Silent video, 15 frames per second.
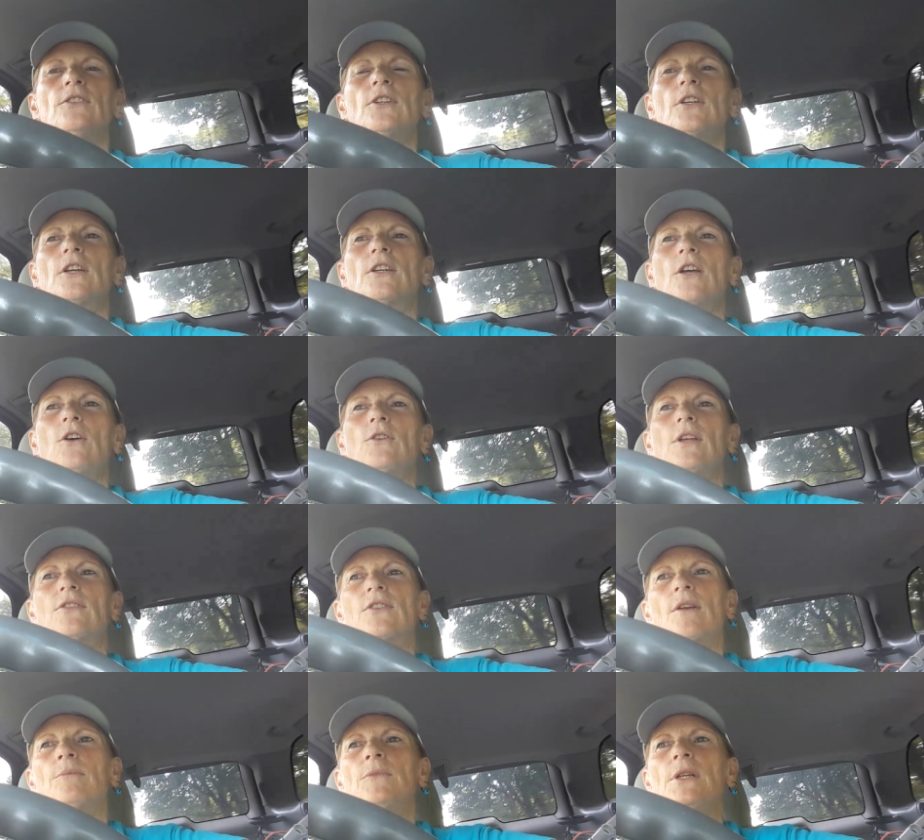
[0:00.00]
you can go get
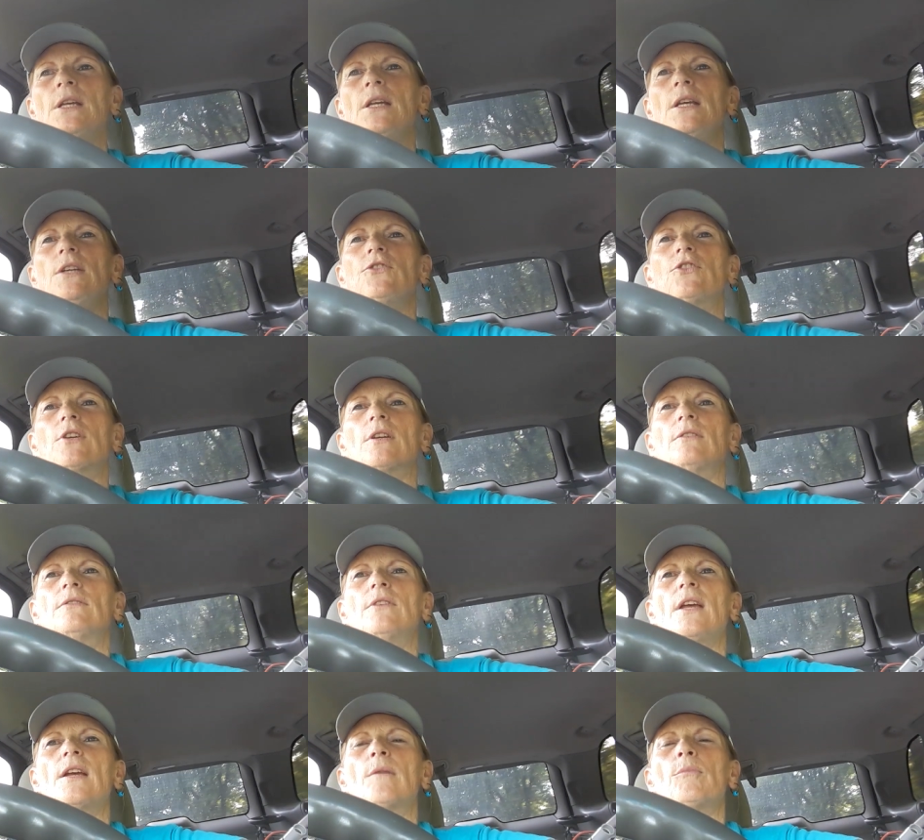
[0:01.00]
something to eat, you can
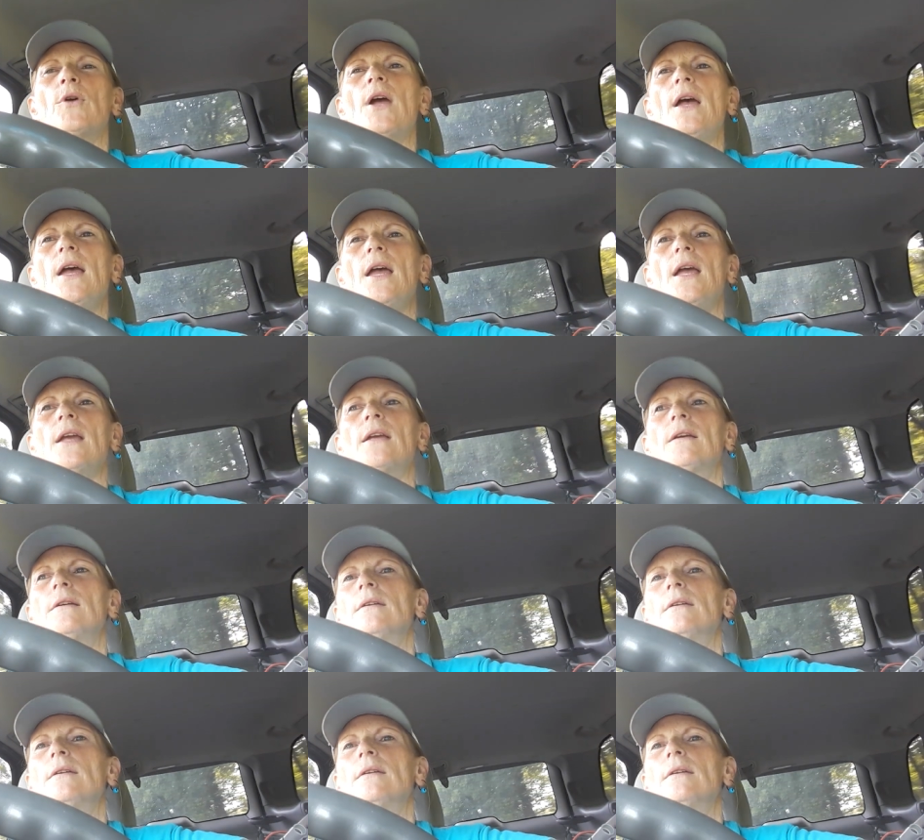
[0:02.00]
take a break.